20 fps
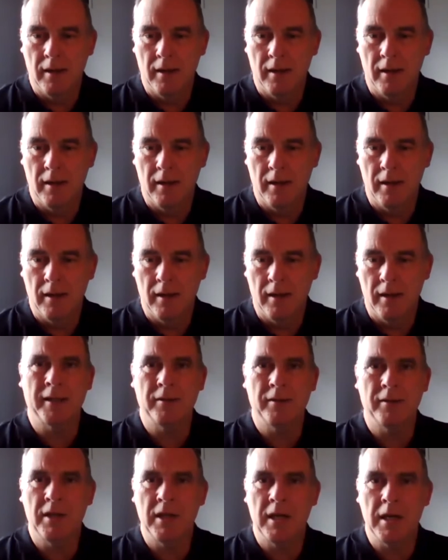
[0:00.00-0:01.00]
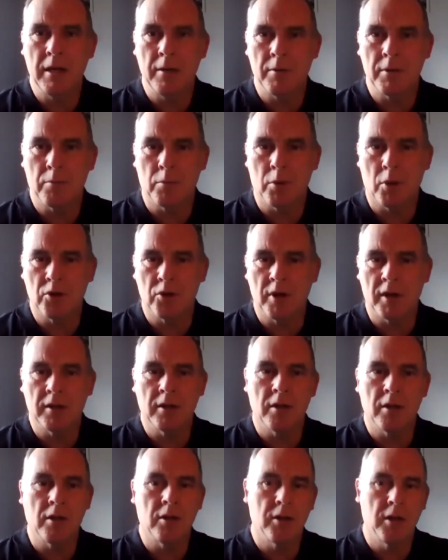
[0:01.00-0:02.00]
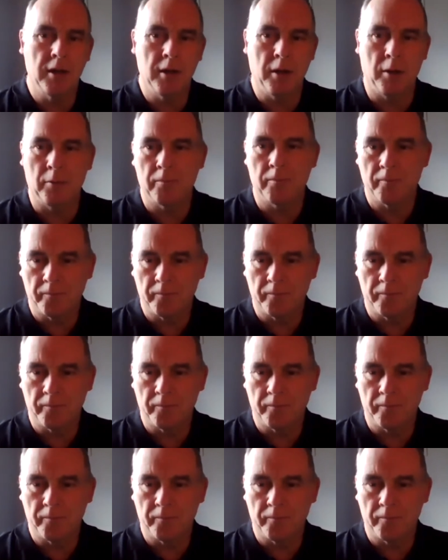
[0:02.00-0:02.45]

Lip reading: That is, I think, the nearest project to you.